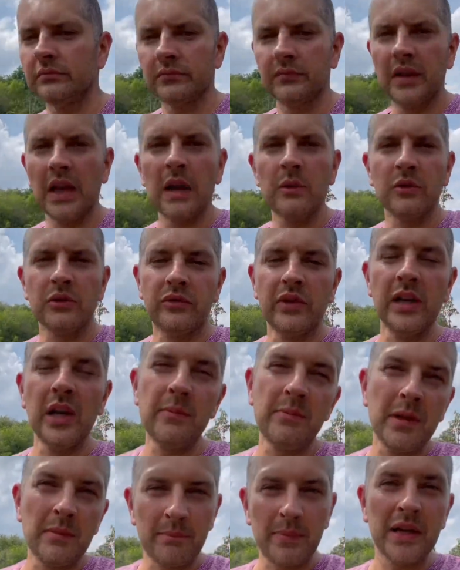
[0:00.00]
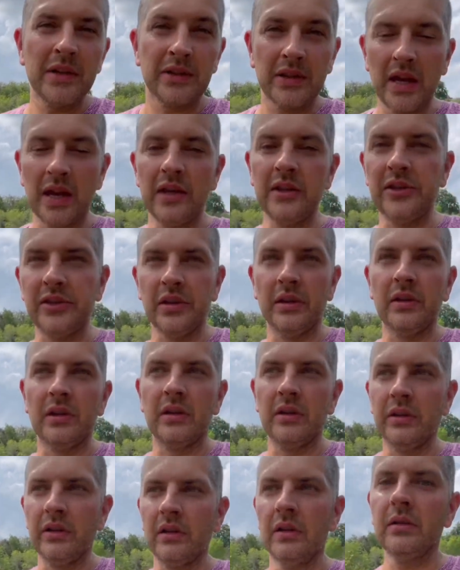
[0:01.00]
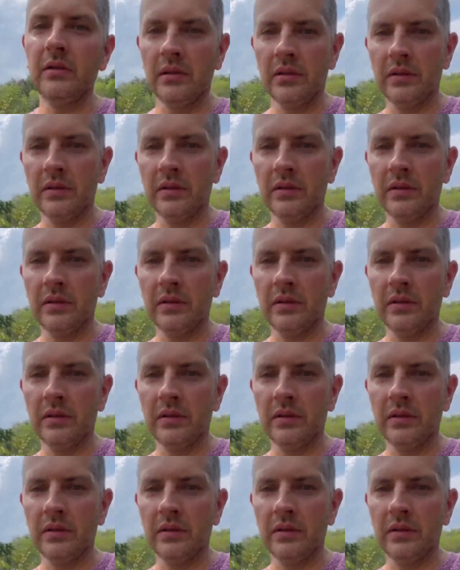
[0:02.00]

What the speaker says: That would really be best case scenario.